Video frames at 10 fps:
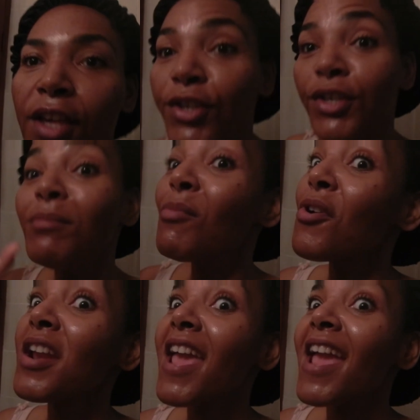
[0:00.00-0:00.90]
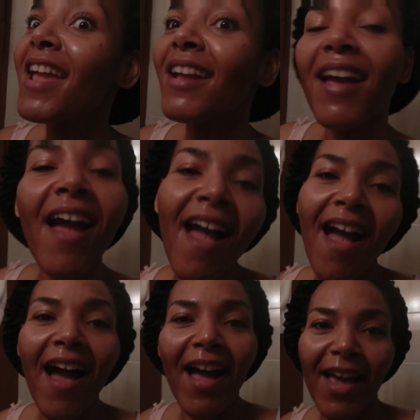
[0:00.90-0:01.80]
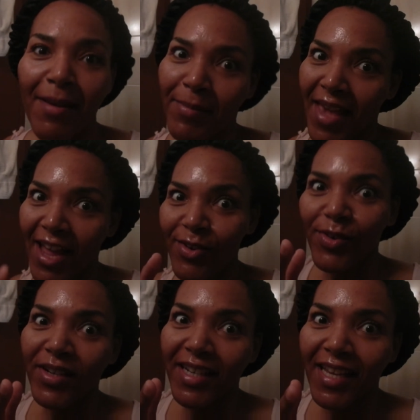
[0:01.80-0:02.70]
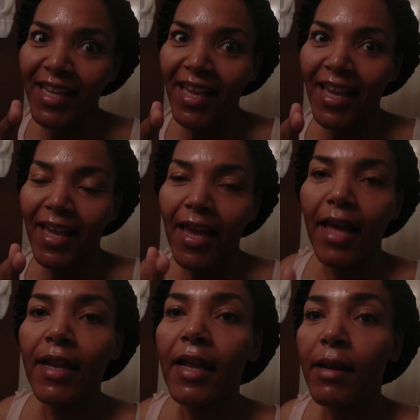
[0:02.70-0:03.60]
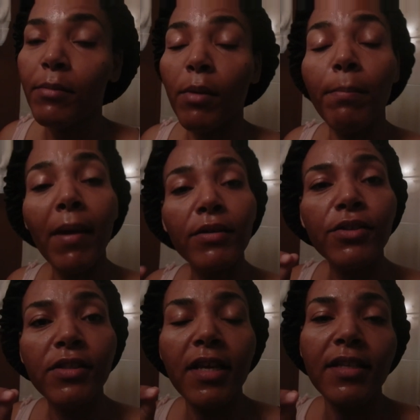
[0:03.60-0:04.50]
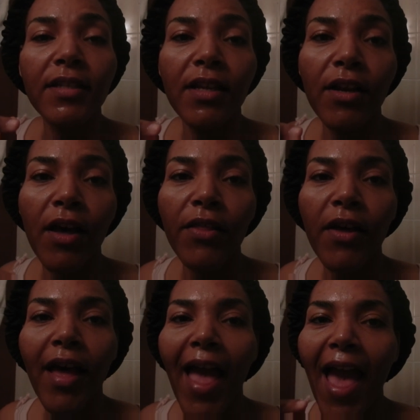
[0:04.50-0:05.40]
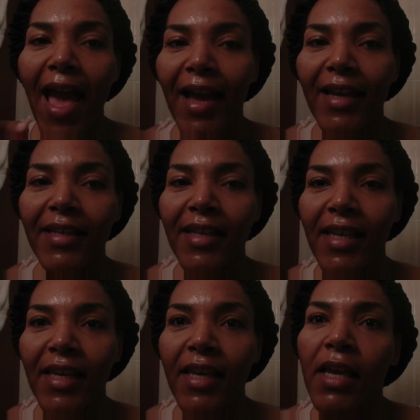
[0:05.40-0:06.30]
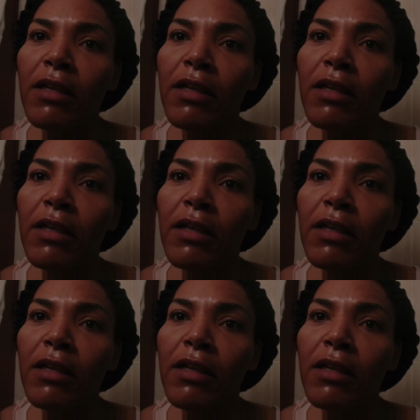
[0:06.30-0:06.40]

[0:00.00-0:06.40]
Good morning. I'm Catrionaakacat and I'm about to test another acne